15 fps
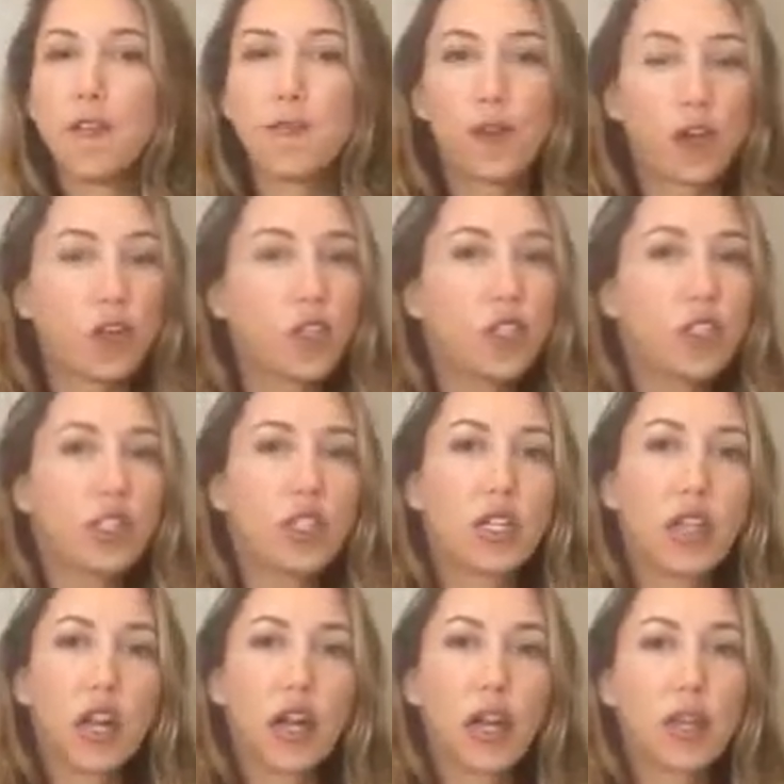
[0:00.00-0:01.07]

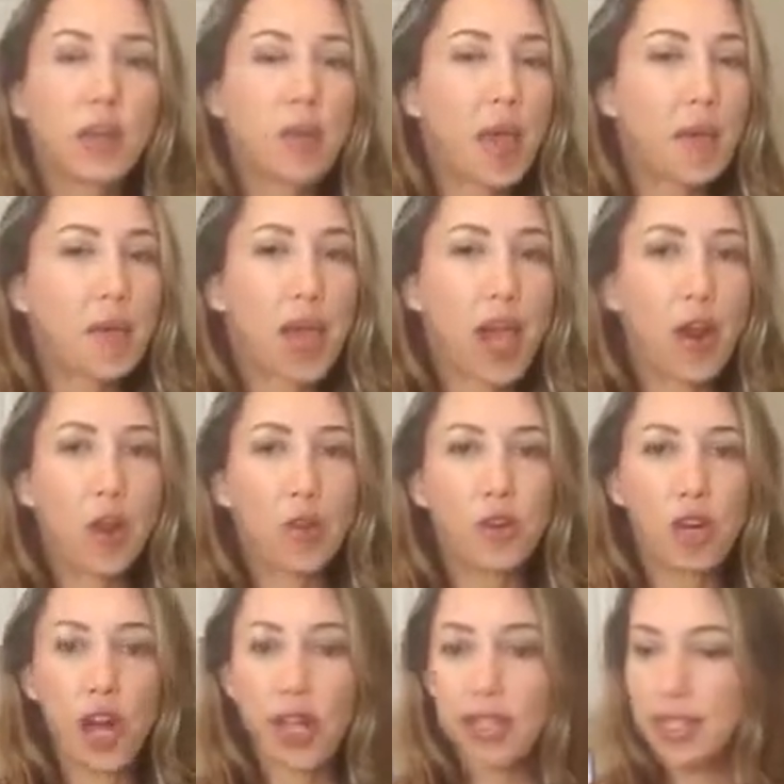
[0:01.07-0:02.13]
First, the baby had
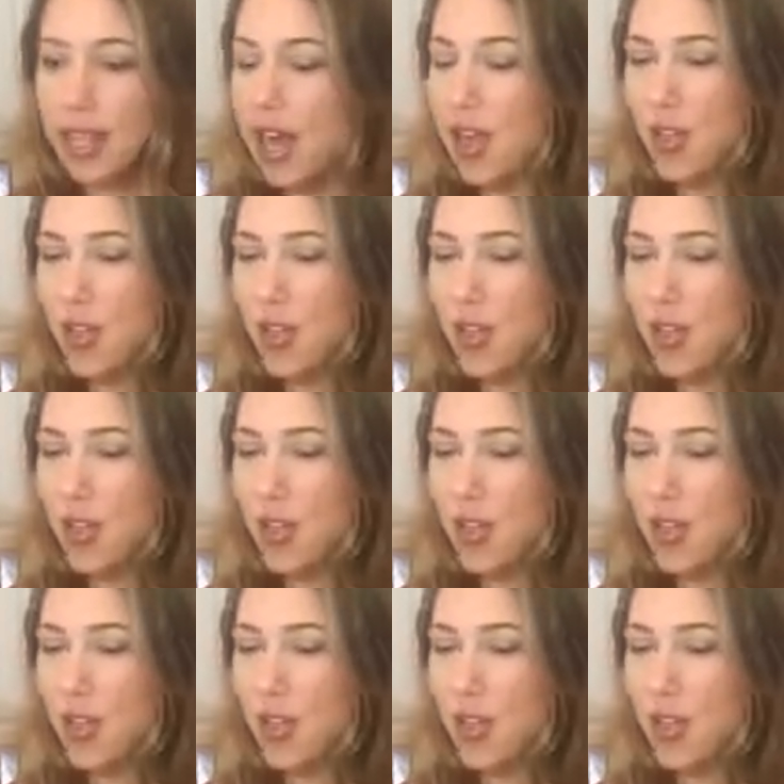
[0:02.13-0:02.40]
overnights,